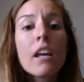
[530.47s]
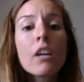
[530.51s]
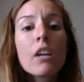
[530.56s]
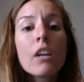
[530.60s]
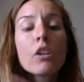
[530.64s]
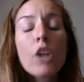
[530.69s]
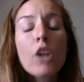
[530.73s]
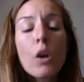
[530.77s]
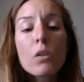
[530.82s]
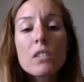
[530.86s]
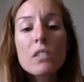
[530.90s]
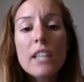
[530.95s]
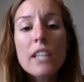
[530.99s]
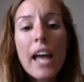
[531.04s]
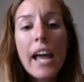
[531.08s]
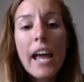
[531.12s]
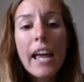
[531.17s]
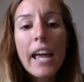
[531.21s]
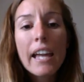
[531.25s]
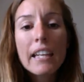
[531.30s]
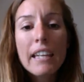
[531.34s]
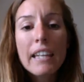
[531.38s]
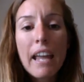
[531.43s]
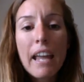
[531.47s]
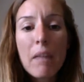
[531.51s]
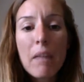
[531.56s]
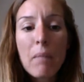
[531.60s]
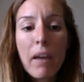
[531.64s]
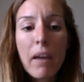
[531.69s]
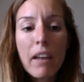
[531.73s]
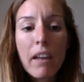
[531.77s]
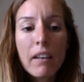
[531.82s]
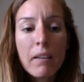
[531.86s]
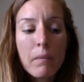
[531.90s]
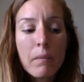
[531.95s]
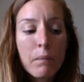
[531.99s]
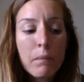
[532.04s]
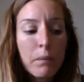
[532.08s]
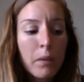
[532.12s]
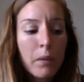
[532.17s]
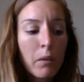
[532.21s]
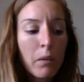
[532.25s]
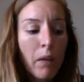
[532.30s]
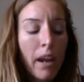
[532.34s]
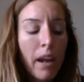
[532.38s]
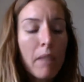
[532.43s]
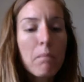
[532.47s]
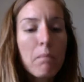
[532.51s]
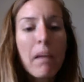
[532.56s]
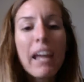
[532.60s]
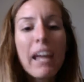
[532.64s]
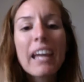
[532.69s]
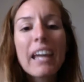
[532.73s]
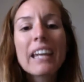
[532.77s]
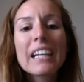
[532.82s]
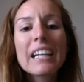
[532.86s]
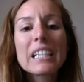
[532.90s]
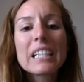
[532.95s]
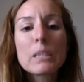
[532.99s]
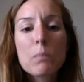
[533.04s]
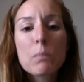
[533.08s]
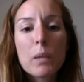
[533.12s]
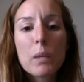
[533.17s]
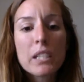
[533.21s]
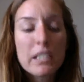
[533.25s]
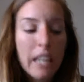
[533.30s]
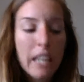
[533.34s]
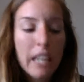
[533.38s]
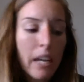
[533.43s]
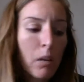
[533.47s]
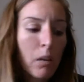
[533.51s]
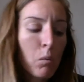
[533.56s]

notice that and name it, right? Make it explicit.